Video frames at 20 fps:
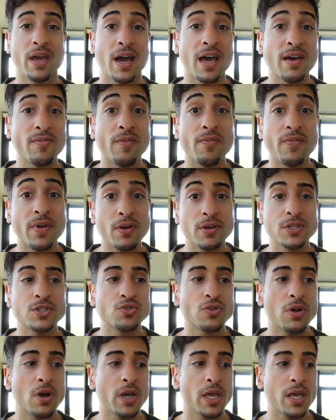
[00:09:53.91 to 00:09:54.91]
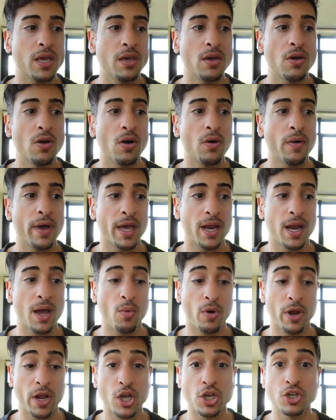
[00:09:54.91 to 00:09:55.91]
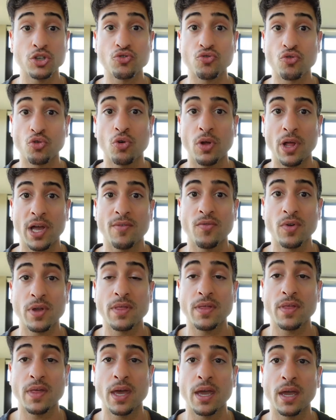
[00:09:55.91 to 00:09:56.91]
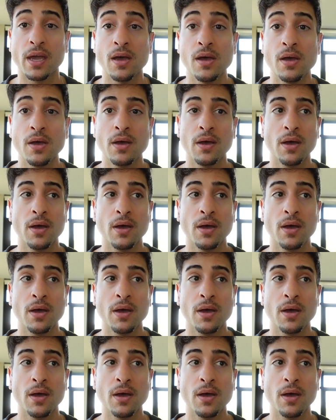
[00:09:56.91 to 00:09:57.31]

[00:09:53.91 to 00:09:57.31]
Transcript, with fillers: I have a very strong ego and I want to control everything.